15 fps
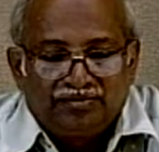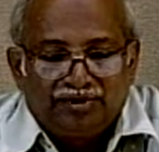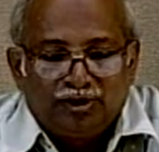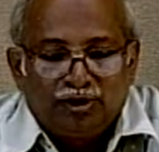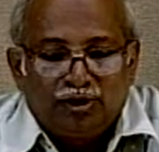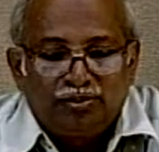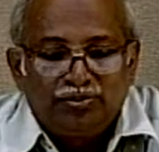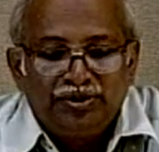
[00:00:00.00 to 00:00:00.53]

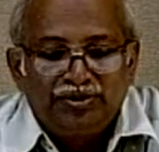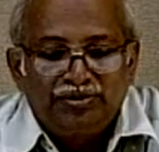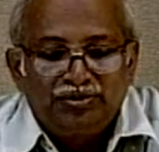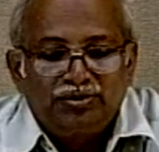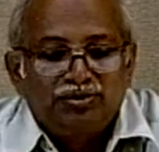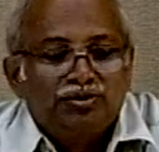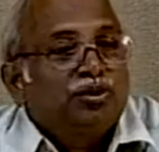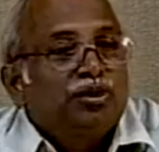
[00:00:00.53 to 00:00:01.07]
lobbies
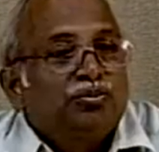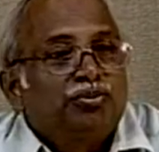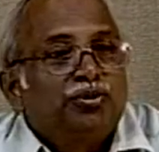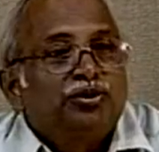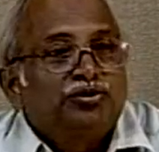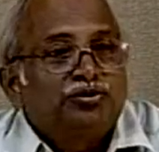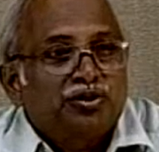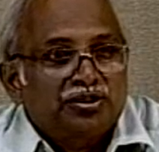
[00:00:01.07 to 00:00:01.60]
which will
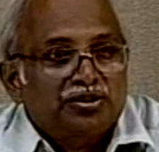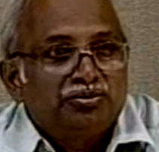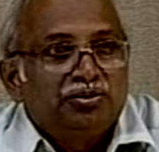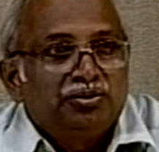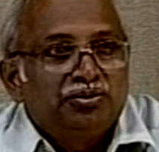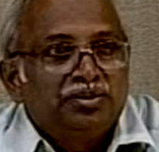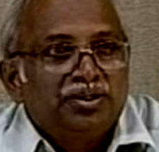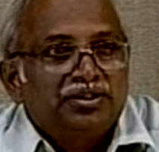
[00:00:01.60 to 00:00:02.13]
oppose water
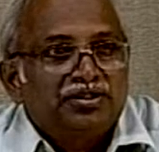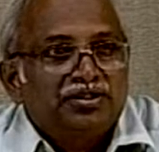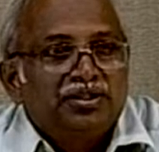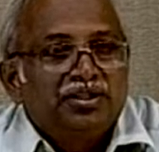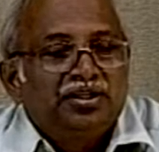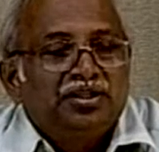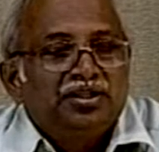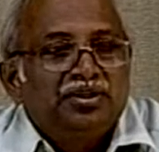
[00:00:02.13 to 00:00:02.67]
movement,
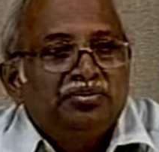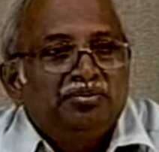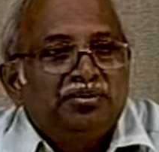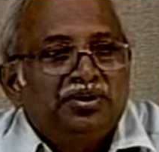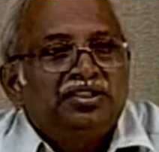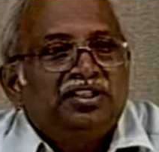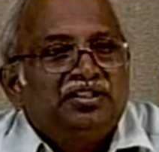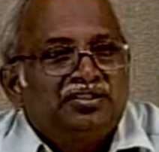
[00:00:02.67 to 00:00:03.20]

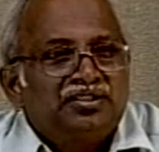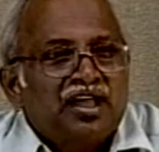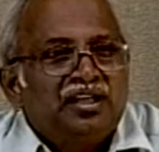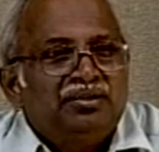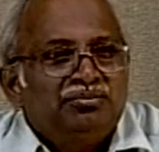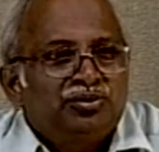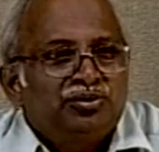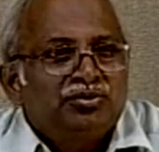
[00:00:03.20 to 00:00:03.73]
but then
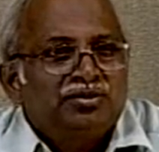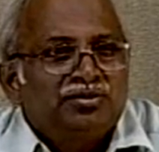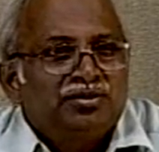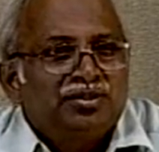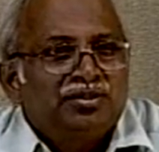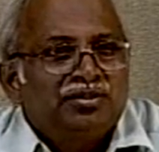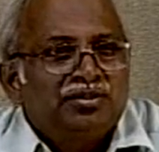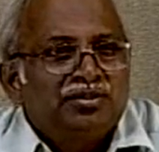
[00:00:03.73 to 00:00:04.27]
time should
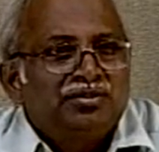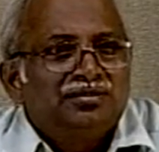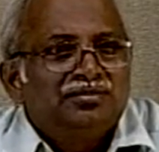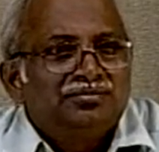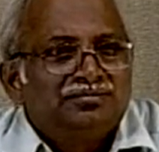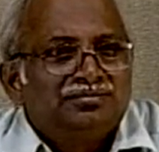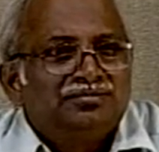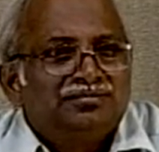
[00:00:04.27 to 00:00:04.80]

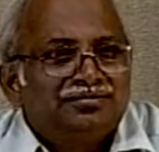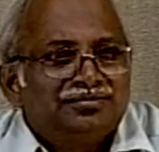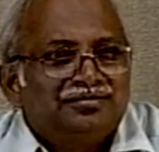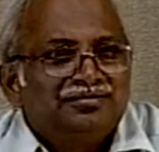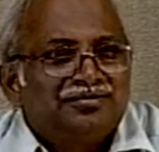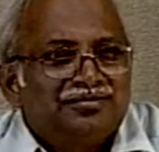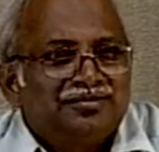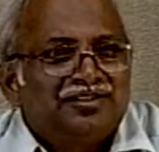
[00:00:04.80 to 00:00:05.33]

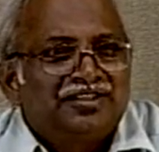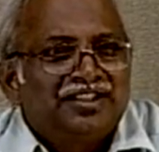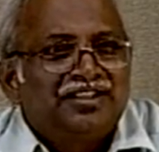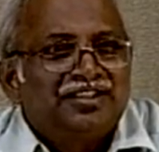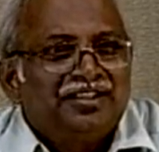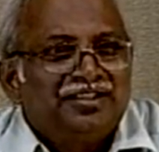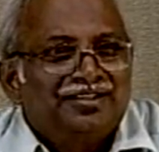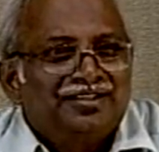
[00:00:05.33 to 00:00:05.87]

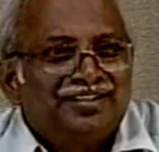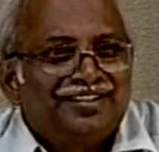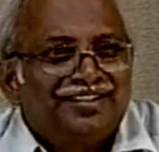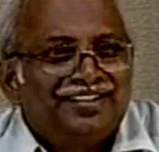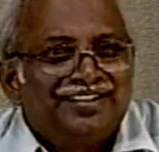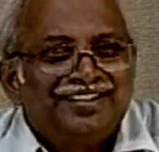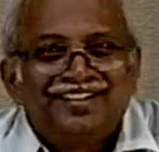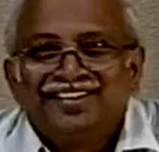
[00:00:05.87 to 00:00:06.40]
settle it. In fact,
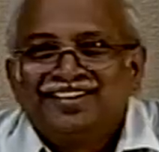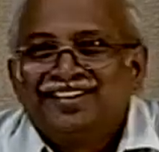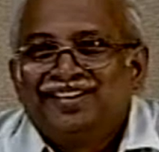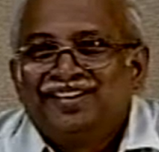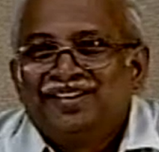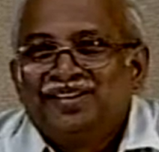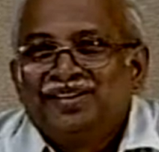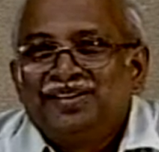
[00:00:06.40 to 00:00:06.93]

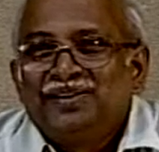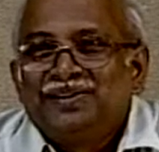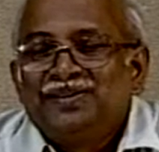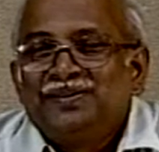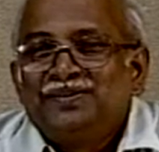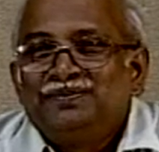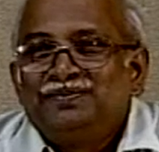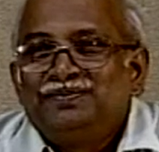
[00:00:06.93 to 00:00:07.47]
you all must be
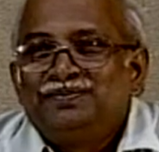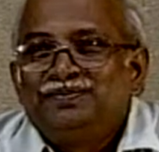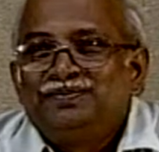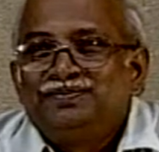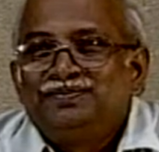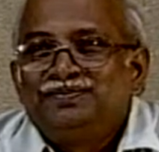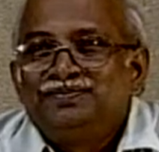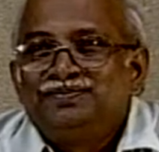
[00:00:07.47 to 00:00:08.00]
knowing there
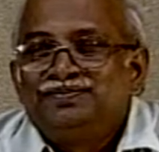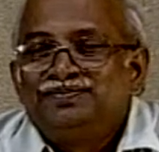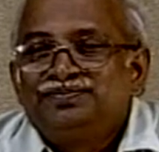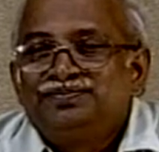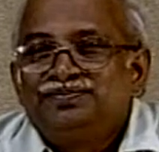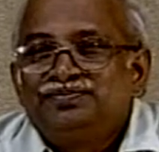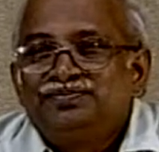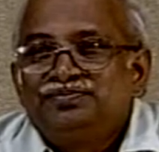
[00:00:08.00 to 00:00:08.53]
was
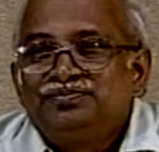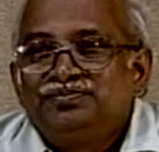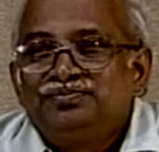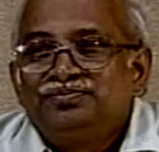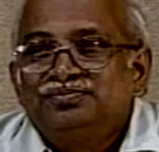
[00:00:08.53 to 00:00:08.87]
a move